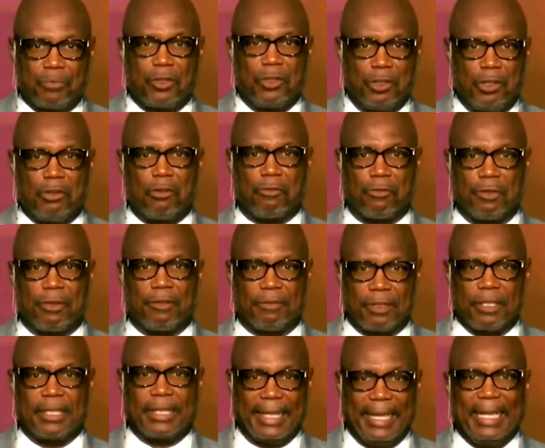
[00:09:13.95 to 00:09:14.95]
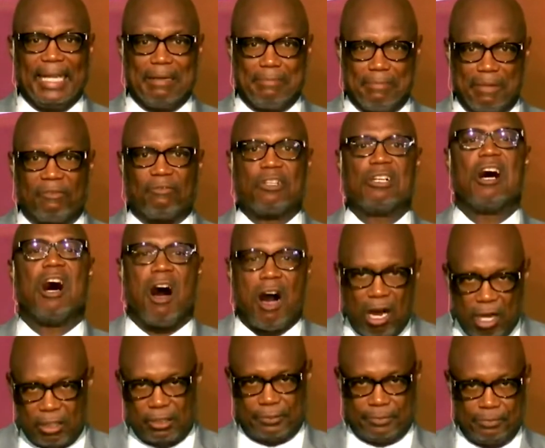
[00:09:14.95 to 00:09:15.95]
you know, the, the kingdom of
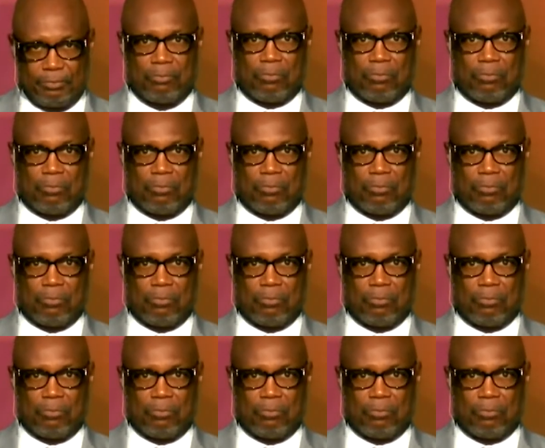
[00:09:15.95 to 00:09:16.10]
God.